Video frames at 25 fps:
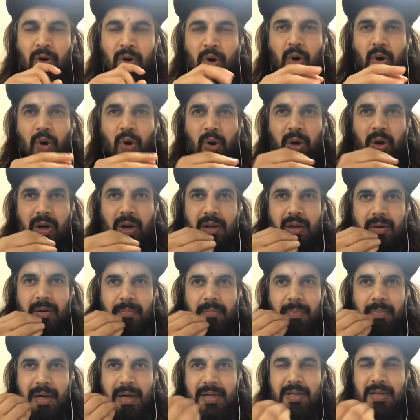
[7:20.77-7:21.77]
or
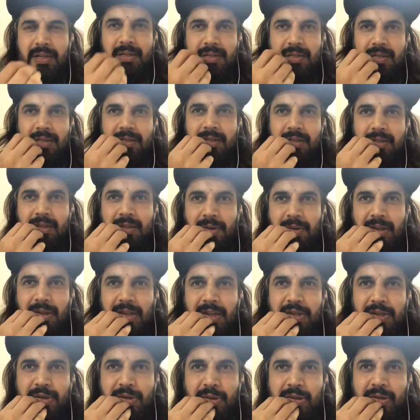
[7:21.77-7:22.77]
my teachers, you know,
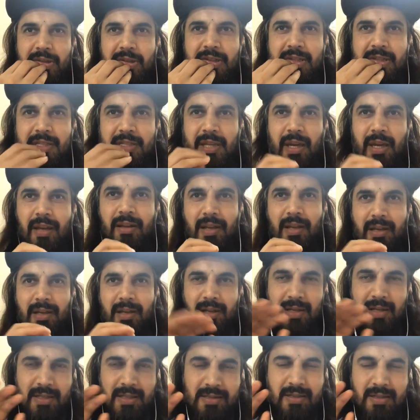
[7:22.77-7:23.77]
they should just think that
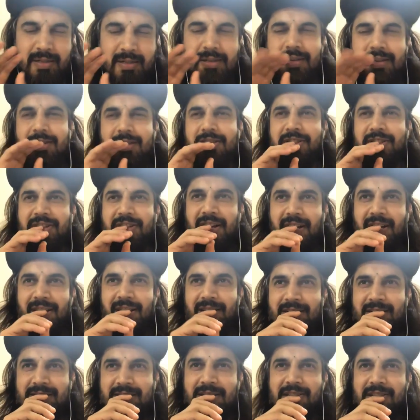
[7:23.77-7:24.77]
he's intelligent guy.
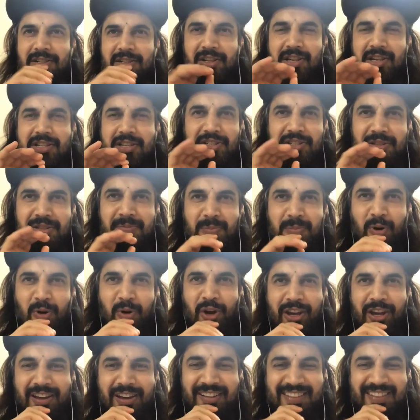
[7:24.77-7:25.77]
He's an intelligent
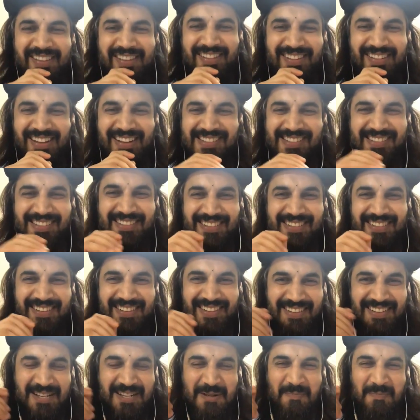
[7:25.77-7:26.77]
boy. That's it.
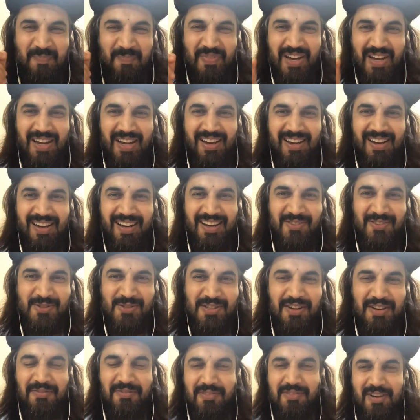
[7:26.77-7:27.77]
I was
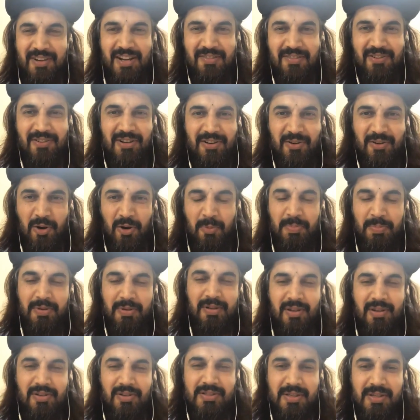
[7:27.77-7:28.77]
never a
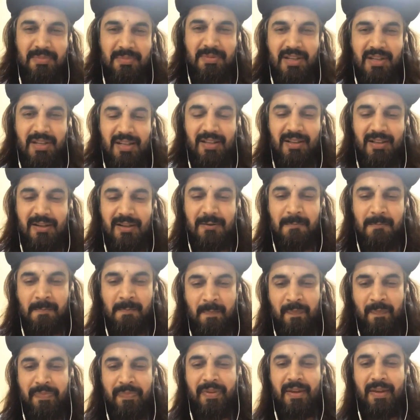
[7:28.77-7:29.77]
topper or something like
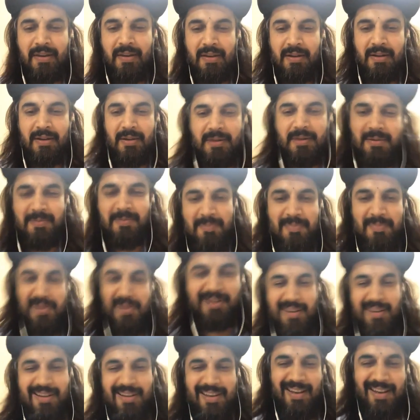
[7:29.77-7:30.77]
that.
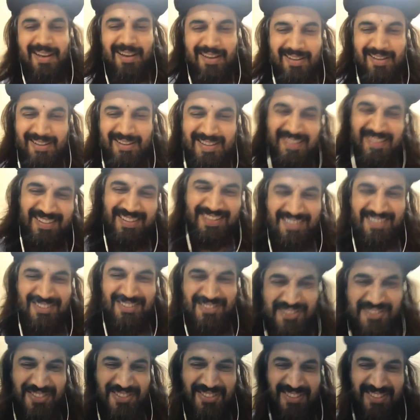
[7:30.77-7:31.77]
But yeah, okay.
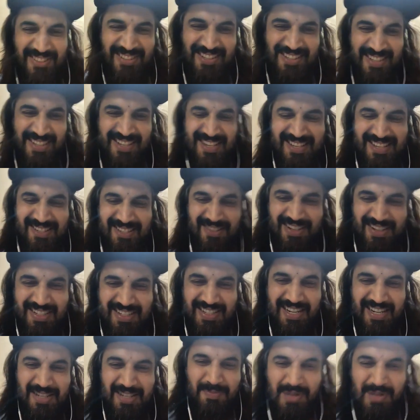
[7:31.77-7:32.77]
So I
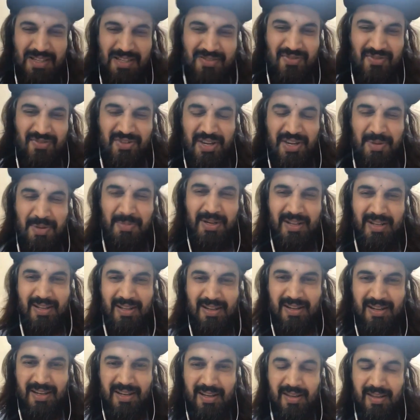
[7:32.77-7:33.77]
changed my stream, yeah. And
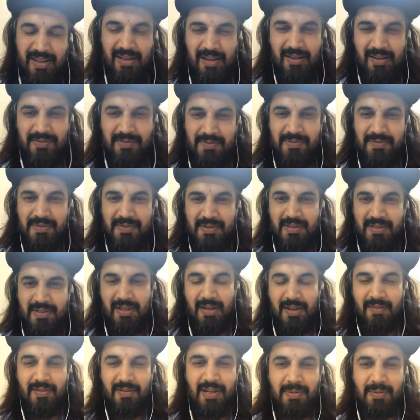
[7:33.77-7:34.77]
then
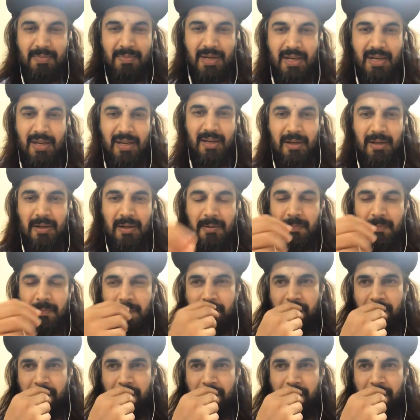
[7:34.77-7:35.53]
I've done my